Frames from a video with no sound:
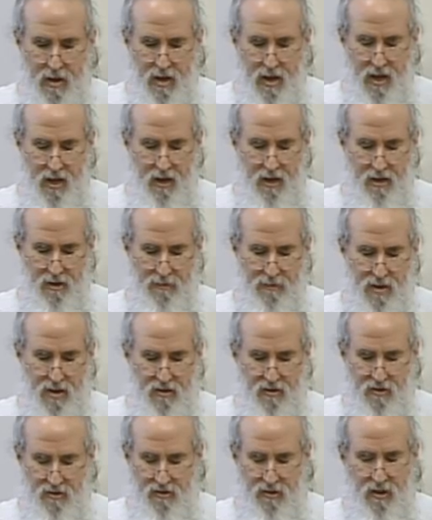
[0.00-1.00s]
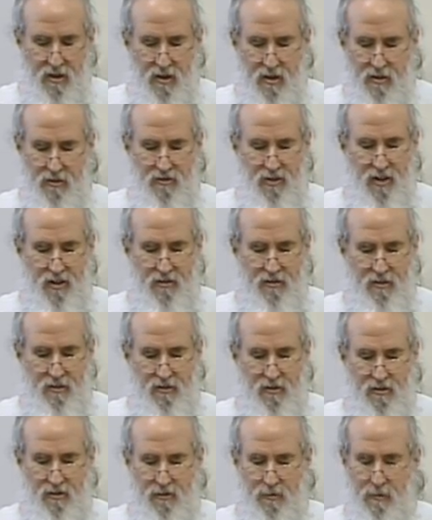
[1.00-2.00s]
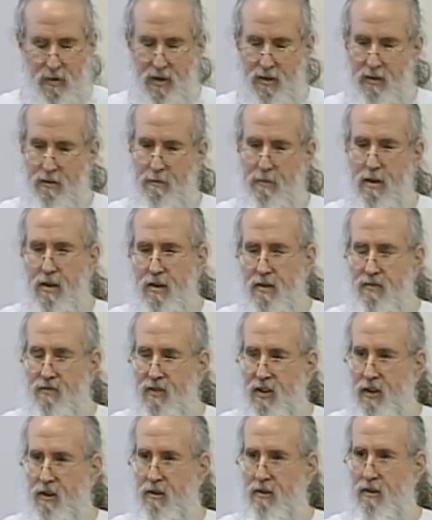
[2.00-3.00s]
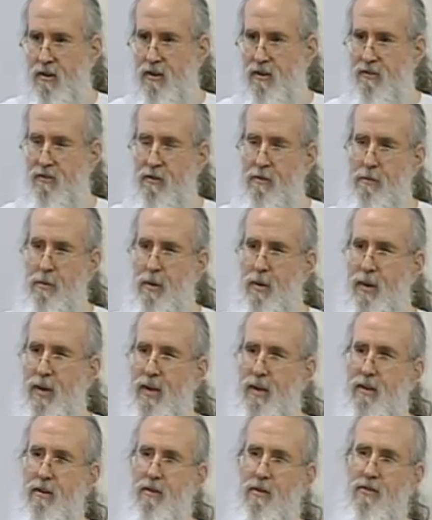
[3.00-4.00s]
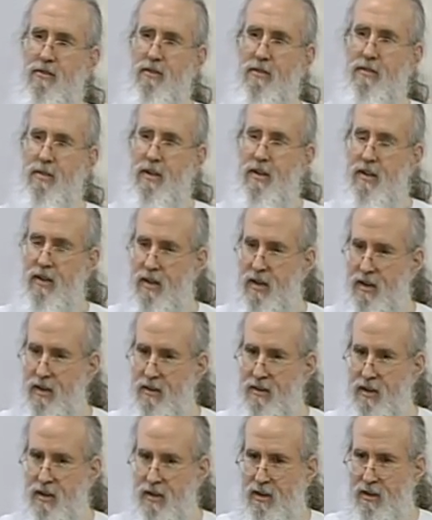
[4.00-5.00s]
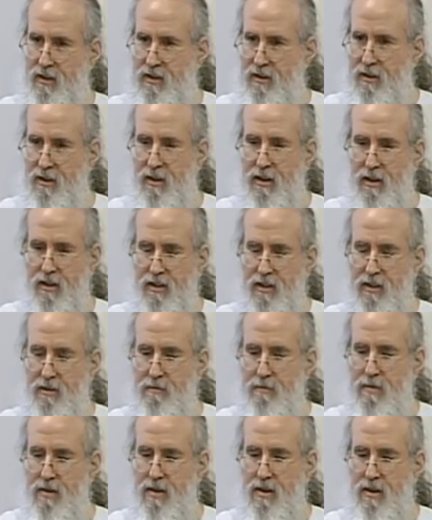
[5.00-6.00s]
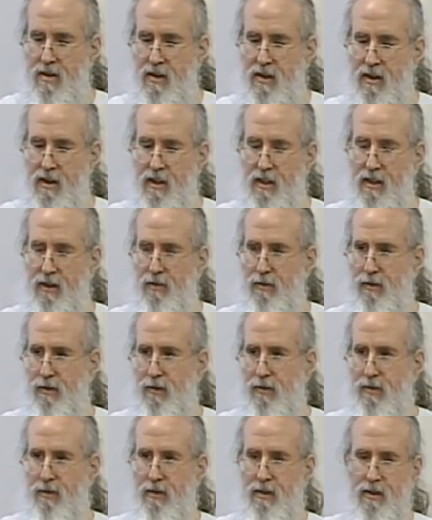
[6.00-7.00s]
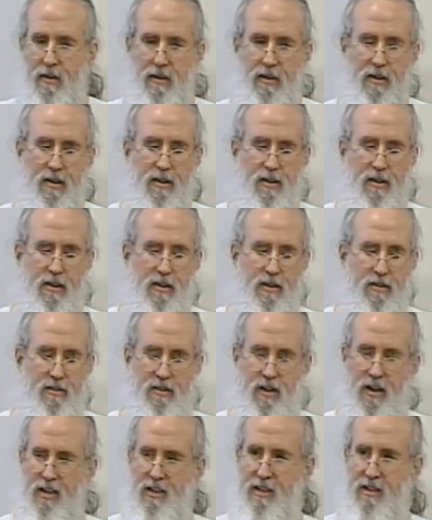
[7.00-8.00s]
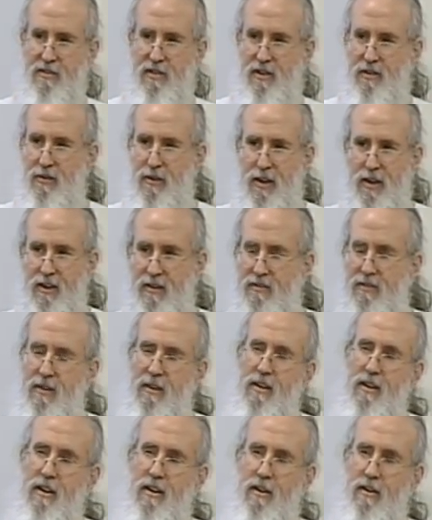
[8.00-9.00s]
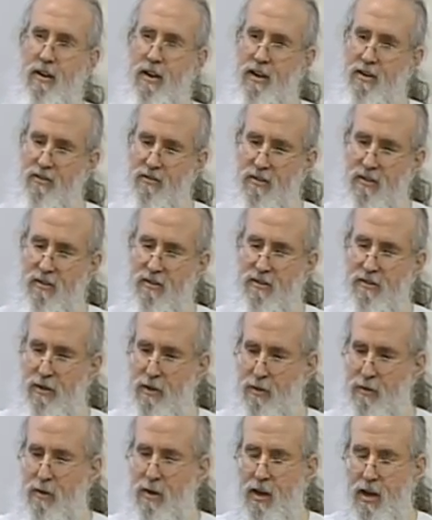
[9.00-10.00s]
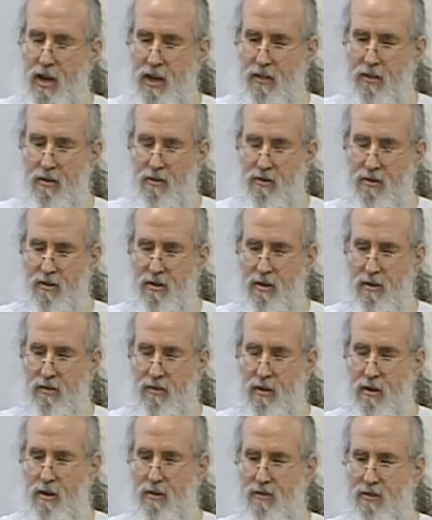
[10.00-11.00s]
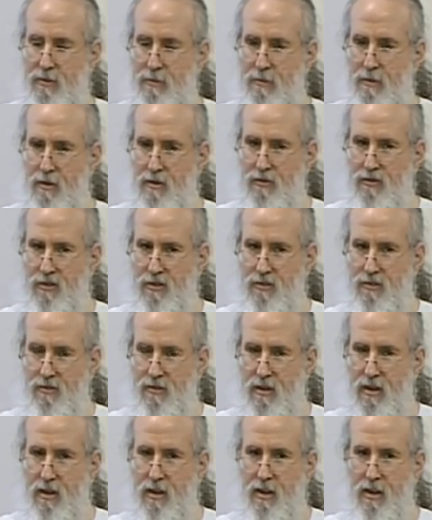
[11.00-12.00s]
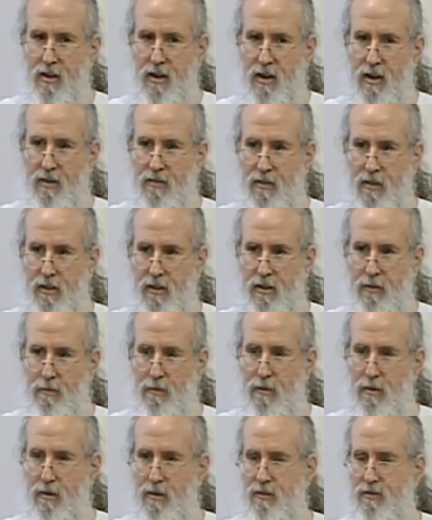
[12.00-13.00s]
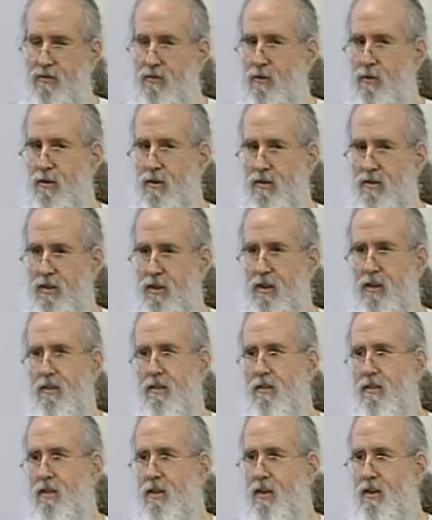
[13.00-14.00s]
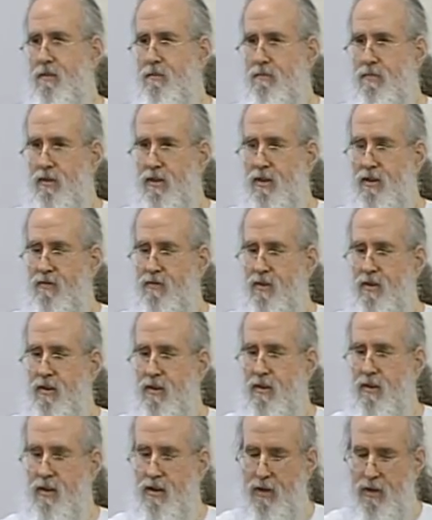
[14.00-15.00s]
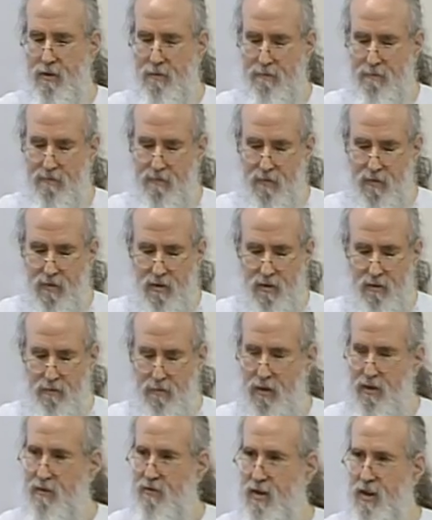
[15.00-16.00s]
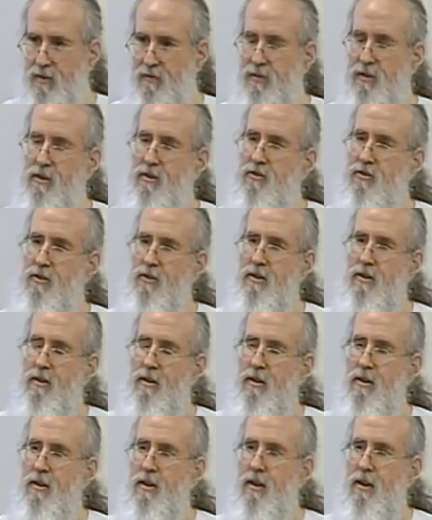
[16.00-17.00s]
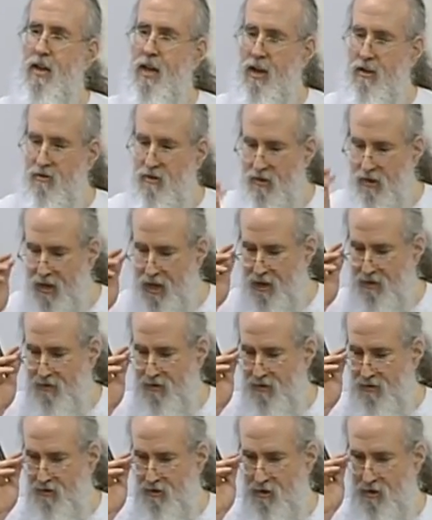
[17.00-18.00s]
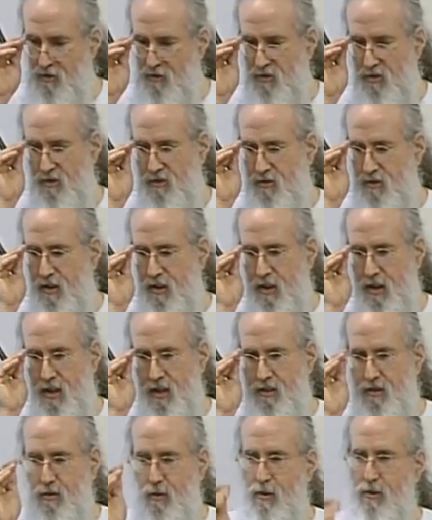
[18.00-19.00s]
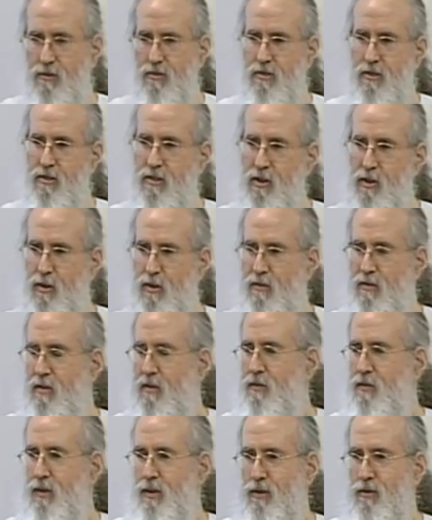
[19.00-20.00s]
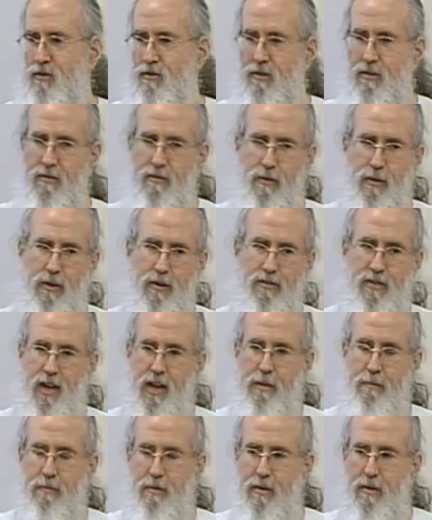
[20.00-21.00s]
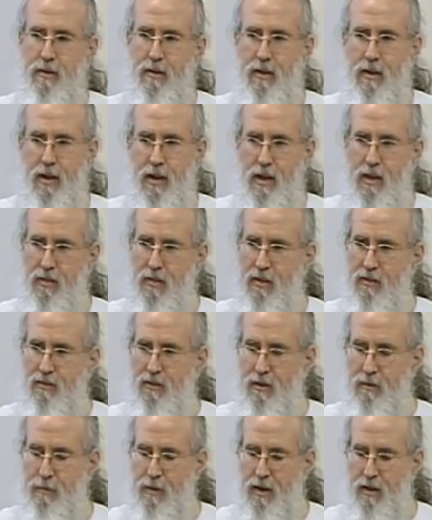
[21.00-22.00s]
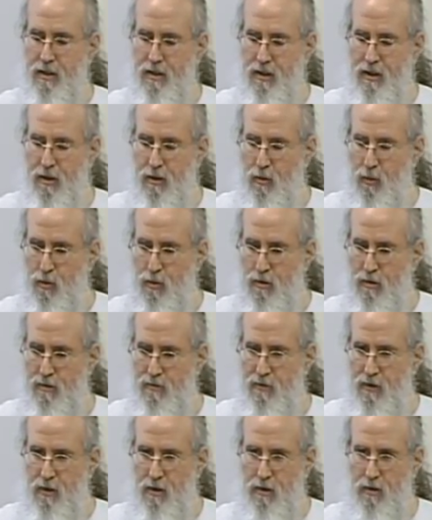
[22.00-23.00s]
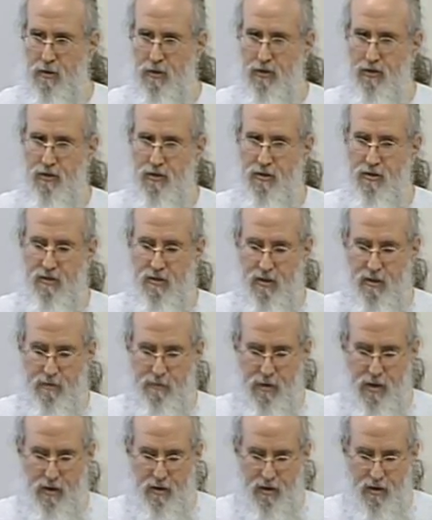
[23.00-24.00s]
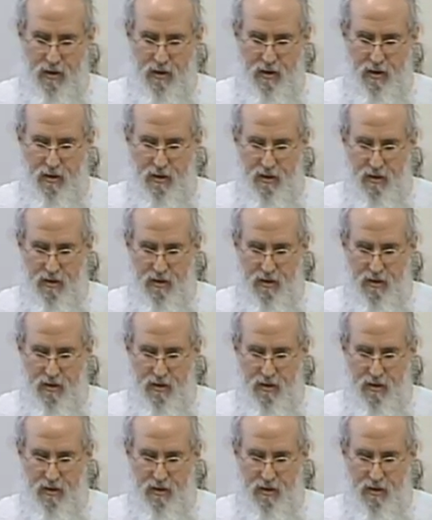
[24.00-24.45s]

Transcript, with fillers: Yeah, it could be just that you know justice is meant to be figurative or poetical or something, and not mm-hmm. intended to be a literal scientific treatise on creation. So, and there you know there are some Christians that of a liberal sort that that believe in um, believe in evolution. Actually, the Catholic Church has endorsed the theory of evolution, for example, and that's like about like a quarter of all Christians in America.